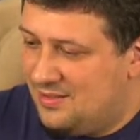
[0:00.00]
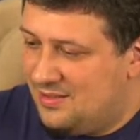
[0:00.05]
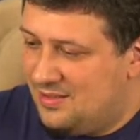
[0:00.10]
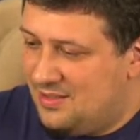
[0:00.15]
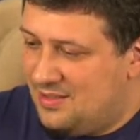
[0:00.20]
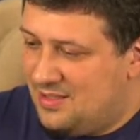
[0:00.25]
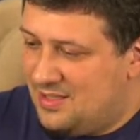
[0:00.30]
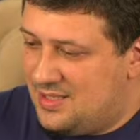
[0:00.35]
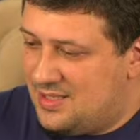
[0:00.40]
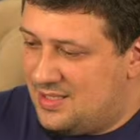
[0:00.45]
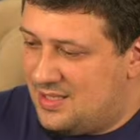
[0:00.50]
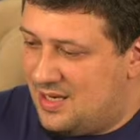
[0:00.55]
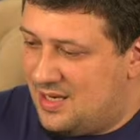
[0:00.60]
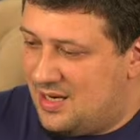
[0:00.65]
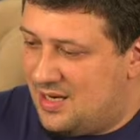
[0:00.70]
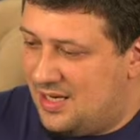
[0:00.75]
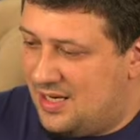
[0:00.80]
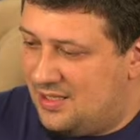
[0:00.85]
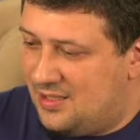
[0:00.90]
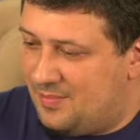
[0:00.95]
Is
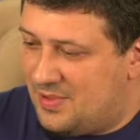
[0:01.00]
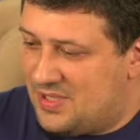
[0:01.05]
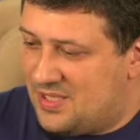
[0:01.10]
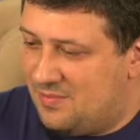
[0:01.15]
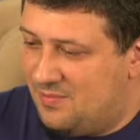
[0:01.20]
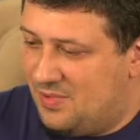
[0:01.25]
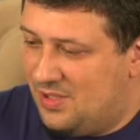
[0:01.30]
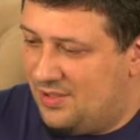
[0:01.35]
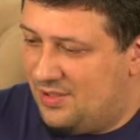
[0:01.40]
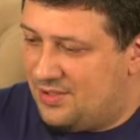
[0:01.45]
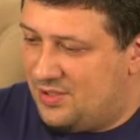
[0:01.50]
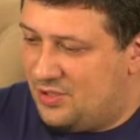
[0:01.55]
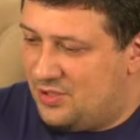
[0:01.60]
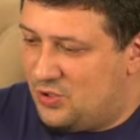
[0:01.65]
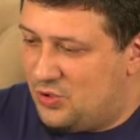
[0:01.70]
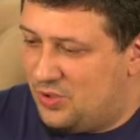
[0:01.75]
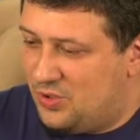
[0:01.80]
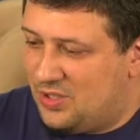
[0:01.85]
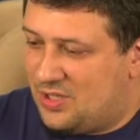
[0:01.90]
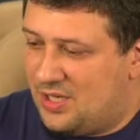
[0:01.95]
there any possibility
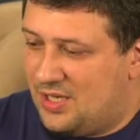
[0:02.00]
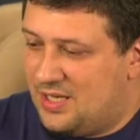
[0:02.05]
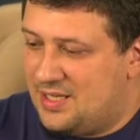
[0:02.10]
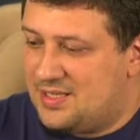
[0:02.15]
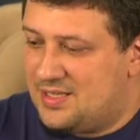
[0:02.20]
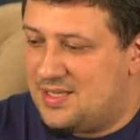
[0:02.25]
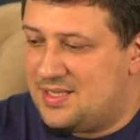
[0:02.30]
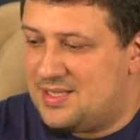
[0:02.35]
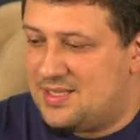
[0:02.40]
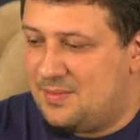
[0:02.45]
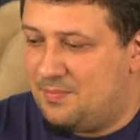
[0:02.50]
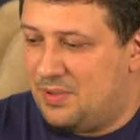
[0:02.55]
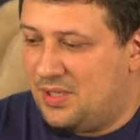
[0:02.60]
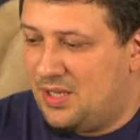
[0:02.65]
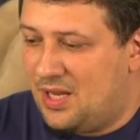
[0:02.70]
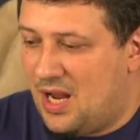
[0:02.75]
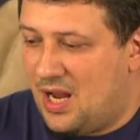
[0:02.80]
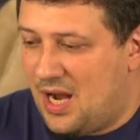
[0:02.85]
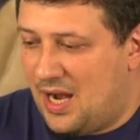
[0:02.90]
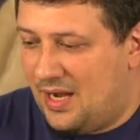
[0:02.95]
to increase the
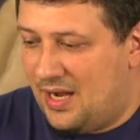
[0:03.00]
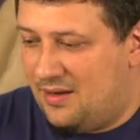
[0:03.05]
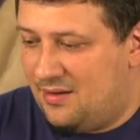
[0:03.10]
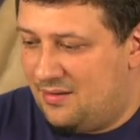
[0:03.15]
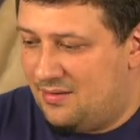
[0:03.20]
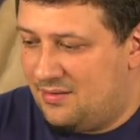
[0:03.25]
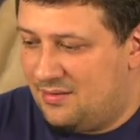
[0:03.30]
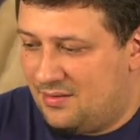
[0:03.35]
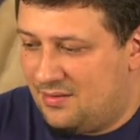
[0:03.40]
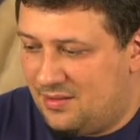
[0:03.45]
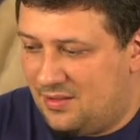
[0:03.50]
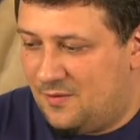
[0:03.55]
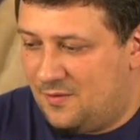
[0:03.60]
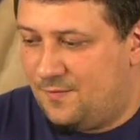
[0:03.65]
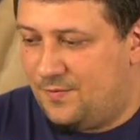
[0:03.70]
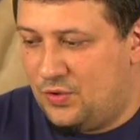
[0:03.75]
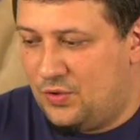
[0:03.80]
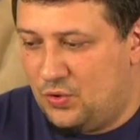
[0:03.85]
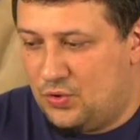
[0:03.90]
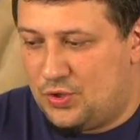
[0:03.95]
supply in
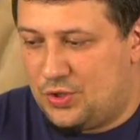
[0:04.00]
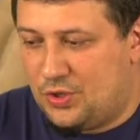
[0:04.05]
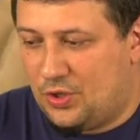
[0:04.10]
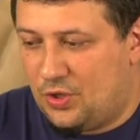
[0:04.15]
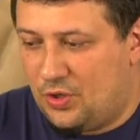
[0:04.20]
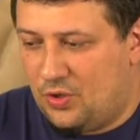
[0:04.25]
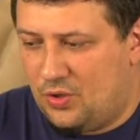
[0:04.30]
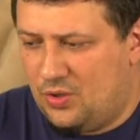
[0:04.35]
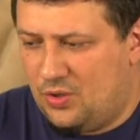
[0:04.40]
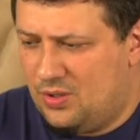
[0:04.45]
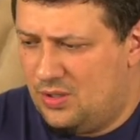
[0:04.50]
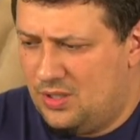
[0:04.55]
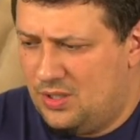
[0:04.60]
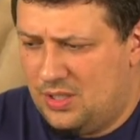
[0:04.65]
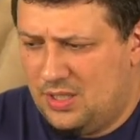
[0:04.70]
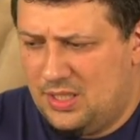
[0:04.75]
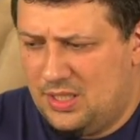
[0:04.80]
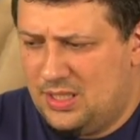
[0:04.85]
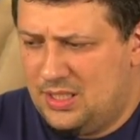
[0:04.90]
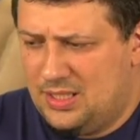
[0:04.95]
future?
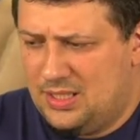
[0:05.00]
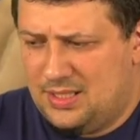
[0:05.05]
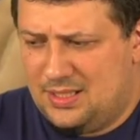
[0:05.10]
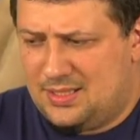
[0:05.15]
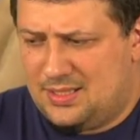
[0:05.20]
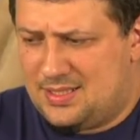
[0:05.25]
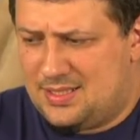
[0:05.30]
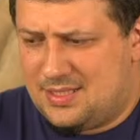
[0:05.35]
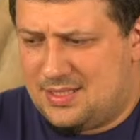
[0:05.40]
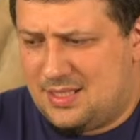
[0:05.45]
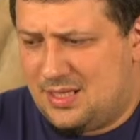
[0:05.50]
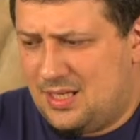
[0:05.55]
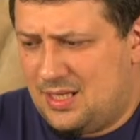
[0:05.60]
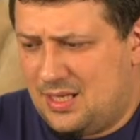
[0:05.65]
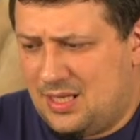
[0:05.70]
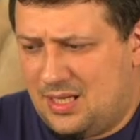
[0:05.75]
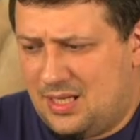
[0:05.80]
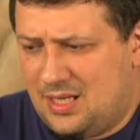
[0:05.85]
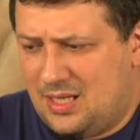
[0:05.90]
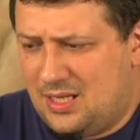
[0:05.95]
It's
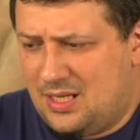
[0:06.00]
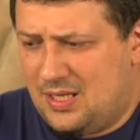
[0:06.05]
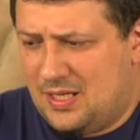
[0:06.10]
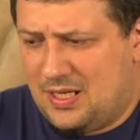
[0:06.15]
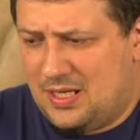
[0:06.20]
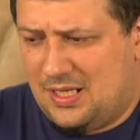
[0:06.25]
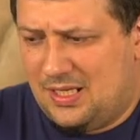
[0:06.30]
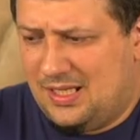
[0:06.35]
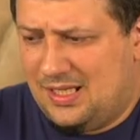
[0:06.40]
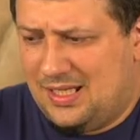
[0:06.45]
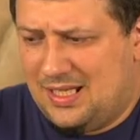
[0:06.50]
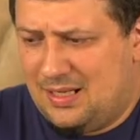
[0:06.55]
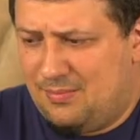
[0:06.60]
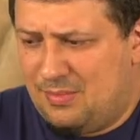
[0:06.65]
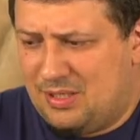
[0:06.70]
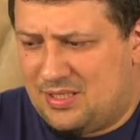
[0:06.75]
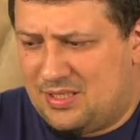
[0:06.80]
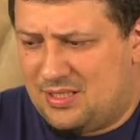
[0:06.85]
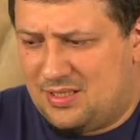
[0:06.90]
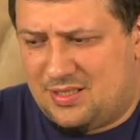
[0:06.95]

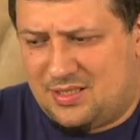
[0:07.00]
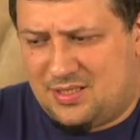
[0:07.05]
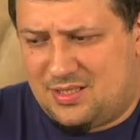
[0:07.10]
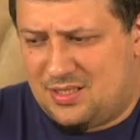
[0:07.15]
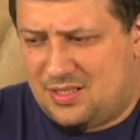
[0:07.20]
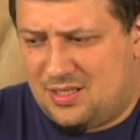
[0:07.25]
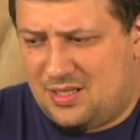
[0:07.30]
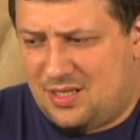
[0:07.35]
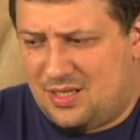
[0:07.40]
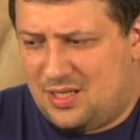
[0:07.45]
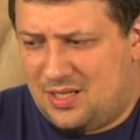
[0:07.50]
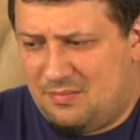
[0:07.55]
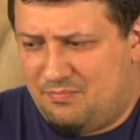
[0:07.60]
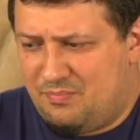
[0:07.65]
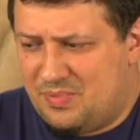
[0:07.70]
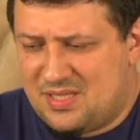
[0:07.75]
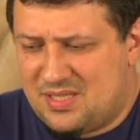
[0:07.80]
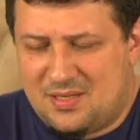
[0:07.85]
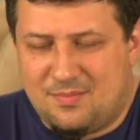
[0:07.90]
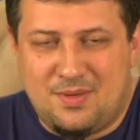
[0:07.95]
limited
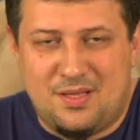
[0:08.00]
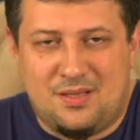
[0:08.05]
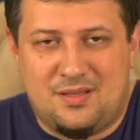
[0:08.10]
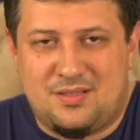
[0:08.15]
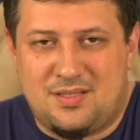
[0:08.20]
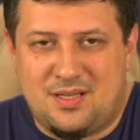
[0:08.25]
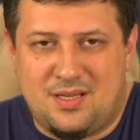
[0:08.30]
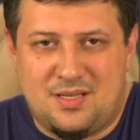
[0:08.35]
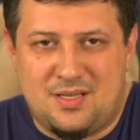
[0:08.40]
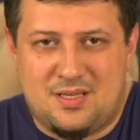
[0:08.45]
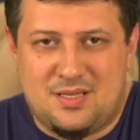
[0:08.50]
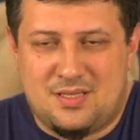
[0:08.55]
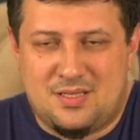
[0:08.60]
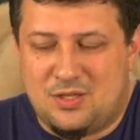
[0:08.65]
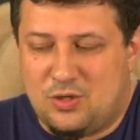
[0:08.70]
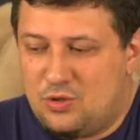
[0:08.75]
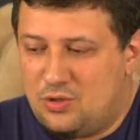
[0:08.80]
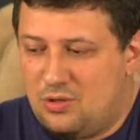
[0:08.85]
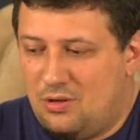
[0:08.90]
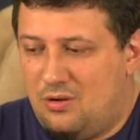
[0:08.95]
possibilities.
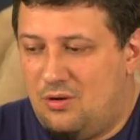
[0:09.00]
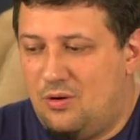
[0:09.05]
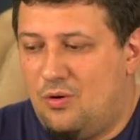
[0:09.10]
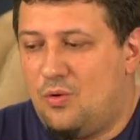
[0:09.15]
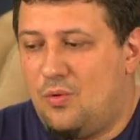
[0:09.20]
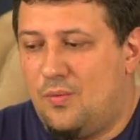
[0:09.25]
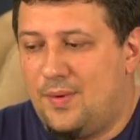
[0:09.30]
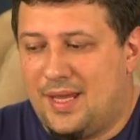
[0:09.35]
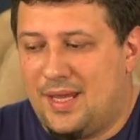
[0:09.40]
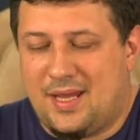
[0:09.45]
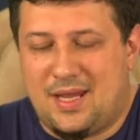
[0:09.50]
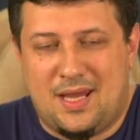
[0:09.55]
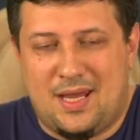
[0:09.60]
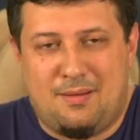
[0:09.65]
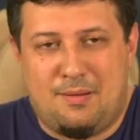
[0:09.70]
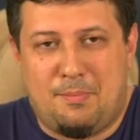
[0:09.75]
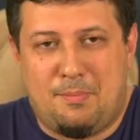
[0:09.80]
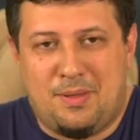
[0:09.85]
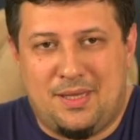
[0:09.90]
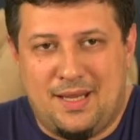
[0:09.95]
We have
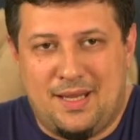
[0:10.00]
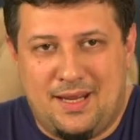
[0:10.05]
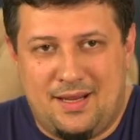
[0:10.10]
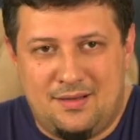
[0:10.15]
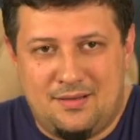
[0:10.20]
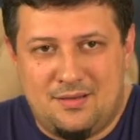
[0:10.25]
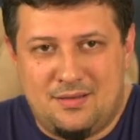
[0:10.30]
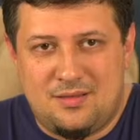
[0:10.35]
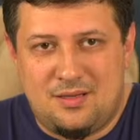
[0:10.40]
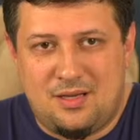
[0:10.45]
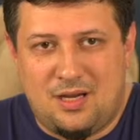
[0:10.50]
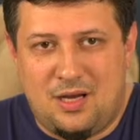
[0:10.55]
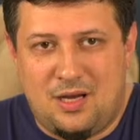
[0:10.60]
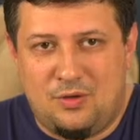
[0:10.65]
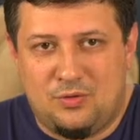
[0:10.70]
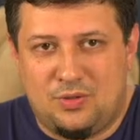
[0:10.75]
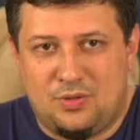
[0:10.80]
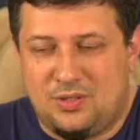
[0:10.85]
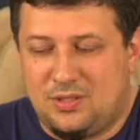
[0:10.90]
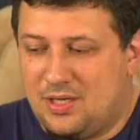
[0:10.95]
a plan how
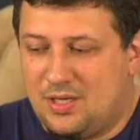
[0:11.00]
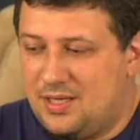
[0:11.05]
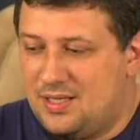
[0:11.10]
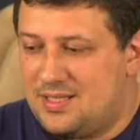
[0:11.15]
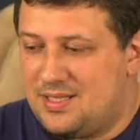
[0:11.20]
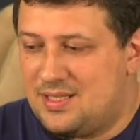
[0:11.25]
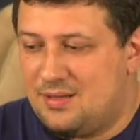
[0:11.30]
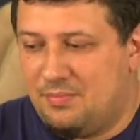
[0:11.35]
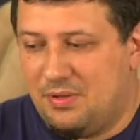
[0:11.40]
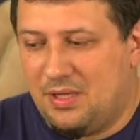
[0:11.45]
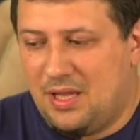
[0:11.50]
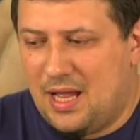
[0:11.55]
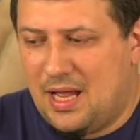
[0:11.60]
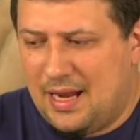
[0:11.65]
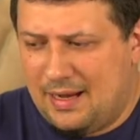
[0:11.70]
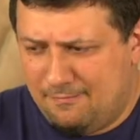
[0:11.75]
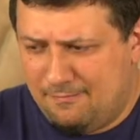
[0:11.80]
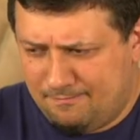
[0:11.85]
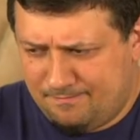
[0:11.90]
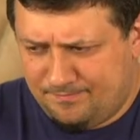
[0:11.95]
to increase supply,